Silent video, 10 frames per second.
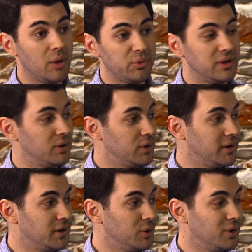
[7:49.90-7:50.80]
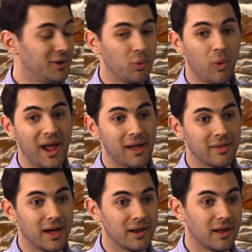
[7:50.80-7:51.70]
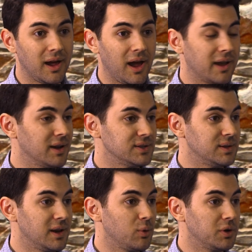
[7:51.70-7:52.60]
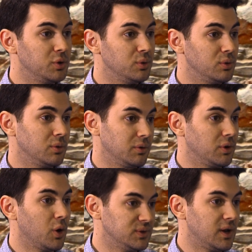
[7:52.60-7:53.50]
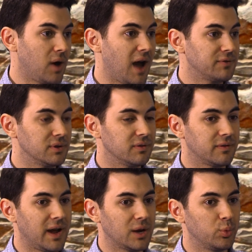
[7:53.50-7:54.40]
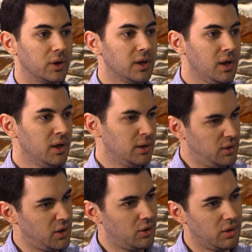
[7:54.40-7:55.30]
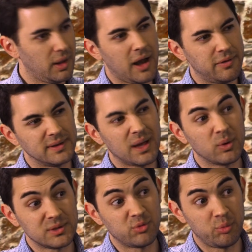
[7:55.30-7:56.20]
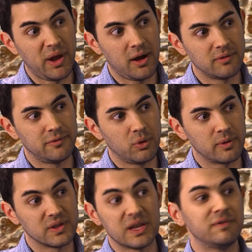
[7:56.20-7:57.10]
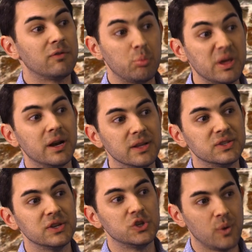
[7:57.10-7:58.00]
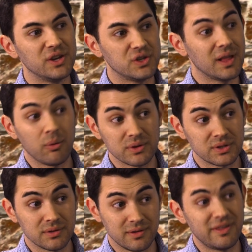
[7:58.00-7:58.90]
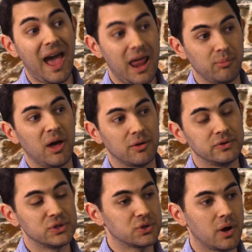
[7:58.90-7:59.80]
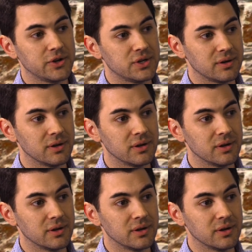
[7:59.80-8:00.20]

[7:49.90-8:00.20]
up in a way that I guess anyone who goes there after the fact, but you know, a lot of things I wasn't prepared for because I've never been in a situation that was that amount of destruction.